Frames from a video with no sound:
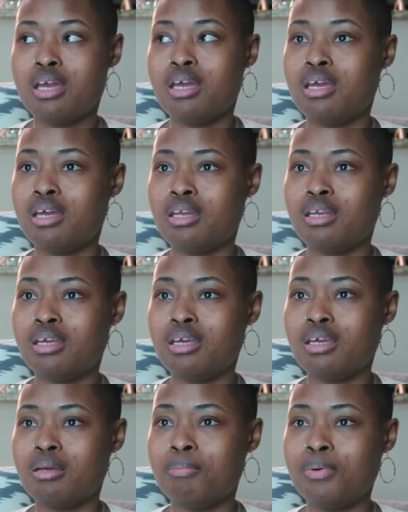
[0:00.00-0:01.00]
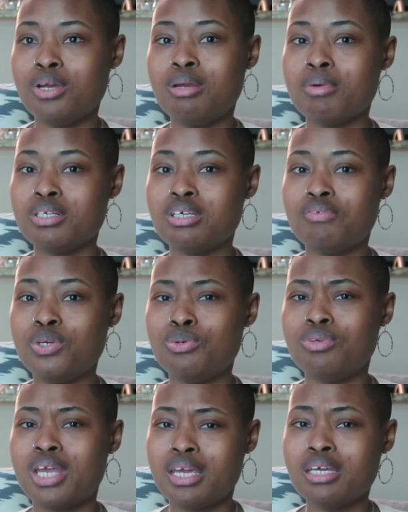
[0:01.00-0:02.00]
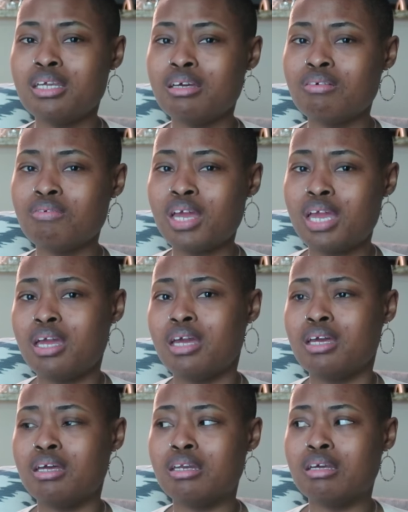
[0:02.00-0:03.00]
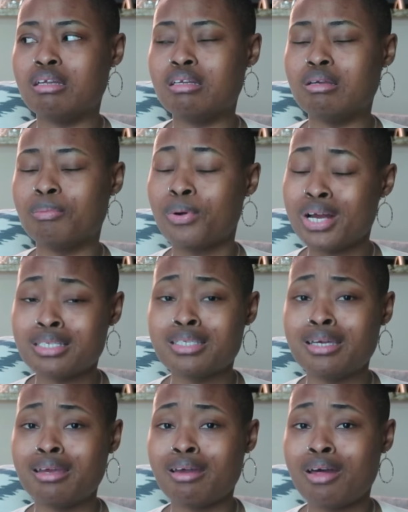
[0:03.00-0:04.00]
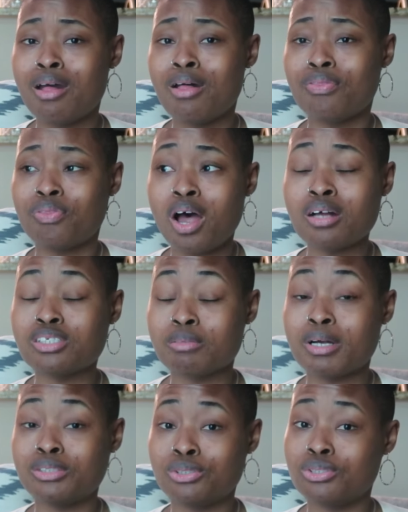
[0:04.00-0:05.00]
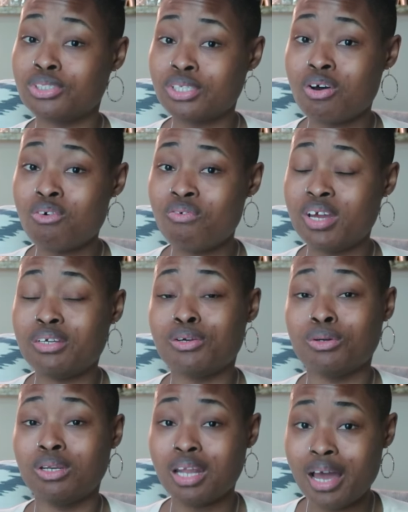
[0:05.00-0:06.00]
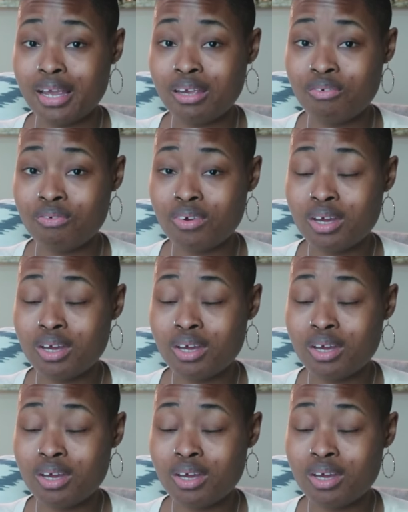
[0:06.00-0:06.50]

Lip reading: it pretty much gives you negative and depressing thoughts about yourself and your life.